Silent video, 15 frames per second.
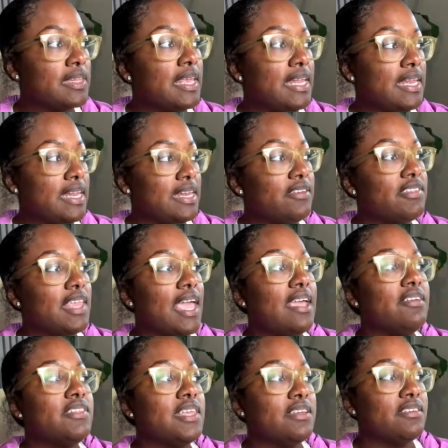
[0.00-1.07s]
And in this
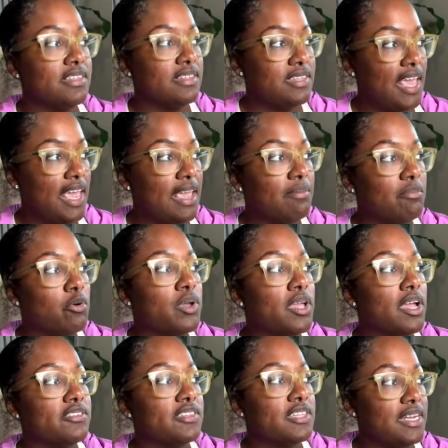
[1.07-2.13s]
case, it's a table. We are
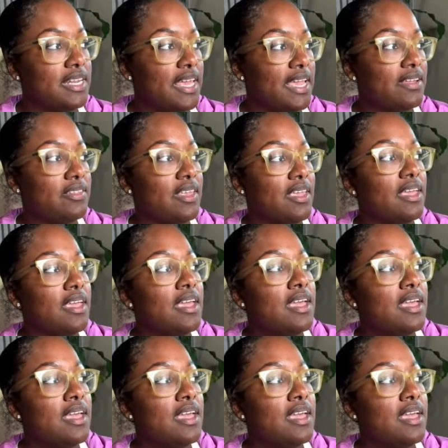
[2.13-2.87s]
selecting